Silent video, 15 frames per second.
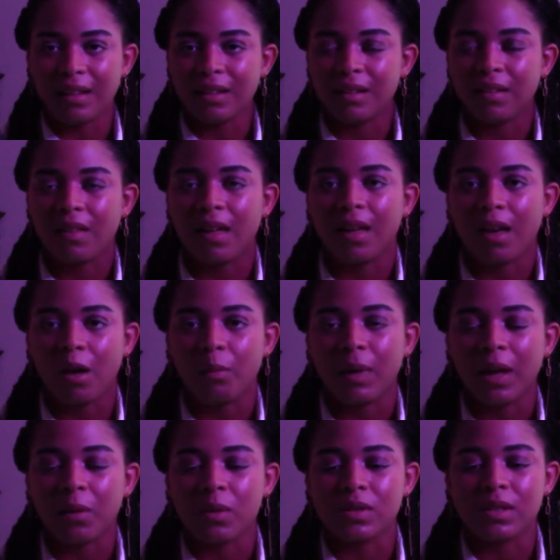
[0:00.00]
like how
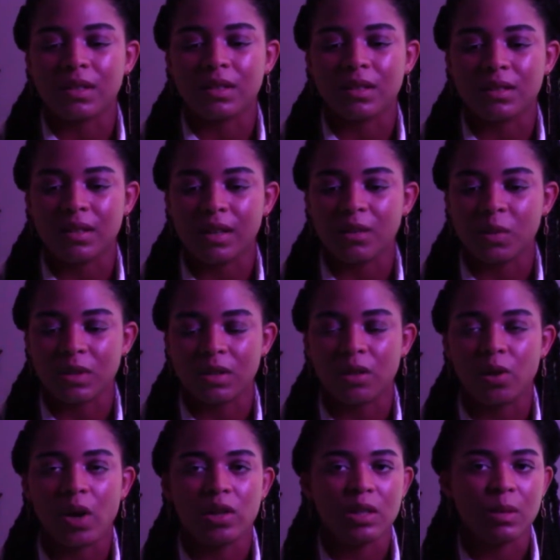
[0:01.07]
Banquo's existence was a threat to